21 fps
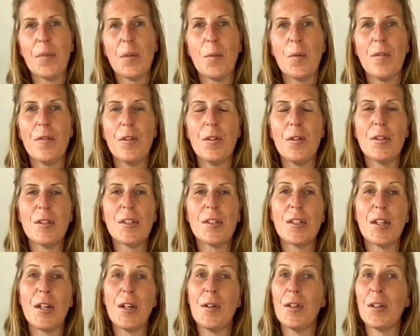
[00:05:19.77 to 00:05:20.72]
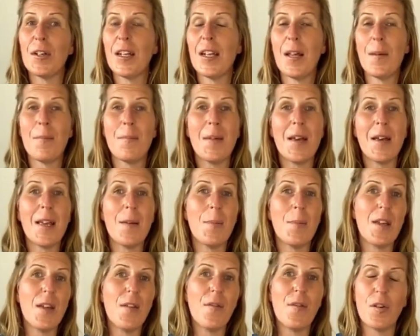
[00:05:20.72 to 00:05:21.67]
We're also looking at
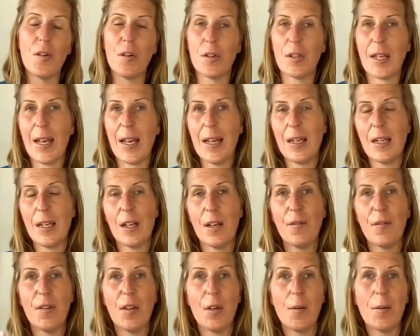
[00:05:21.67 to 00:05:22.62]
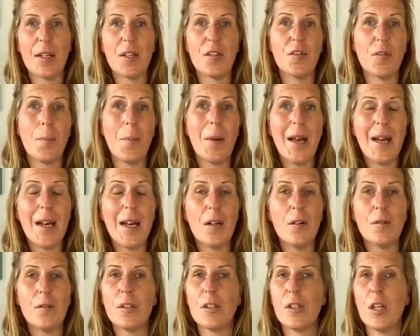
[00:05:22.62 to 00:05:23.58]
maybe if you're gaining a few extra
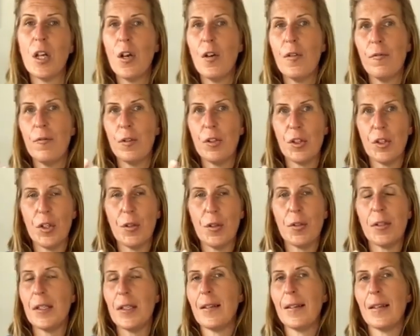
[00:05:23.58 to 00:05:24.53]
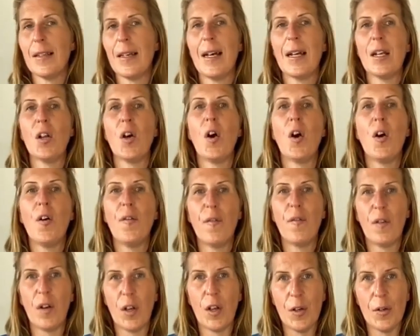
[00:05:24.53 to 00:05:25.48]
pounds, reducing that and
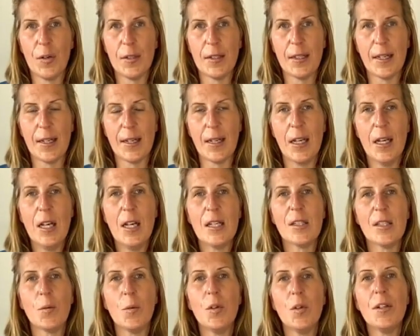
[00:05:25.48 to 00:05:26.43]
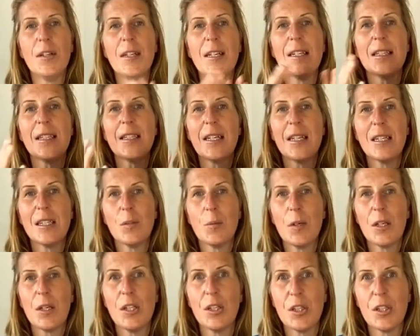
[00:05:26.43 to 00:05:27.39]
offloading. So all these things
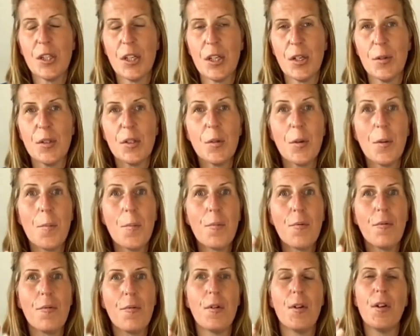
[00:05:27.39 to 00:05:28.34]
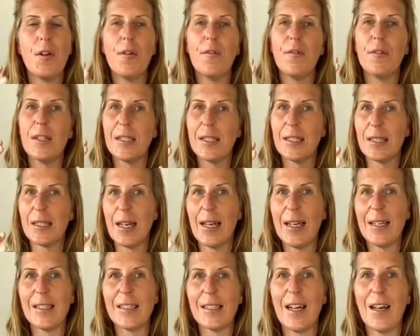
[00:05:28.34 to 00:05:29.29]
we can do to improve the
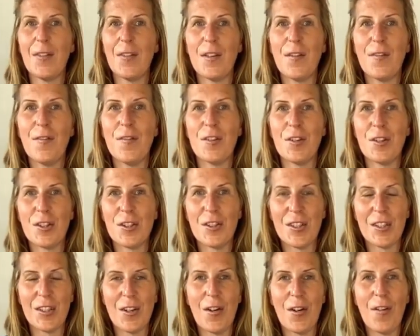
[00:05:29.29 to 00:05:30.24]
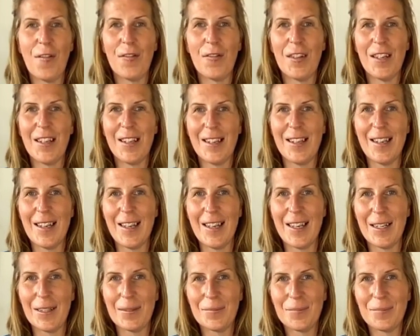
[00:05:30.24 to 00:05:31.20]
state and the function of the
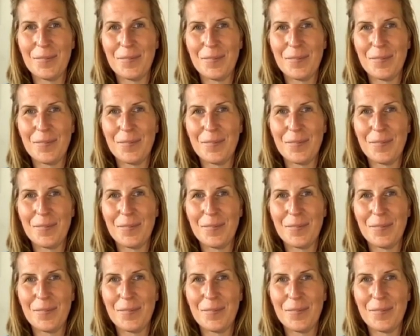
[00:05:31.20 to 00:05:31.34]
knee.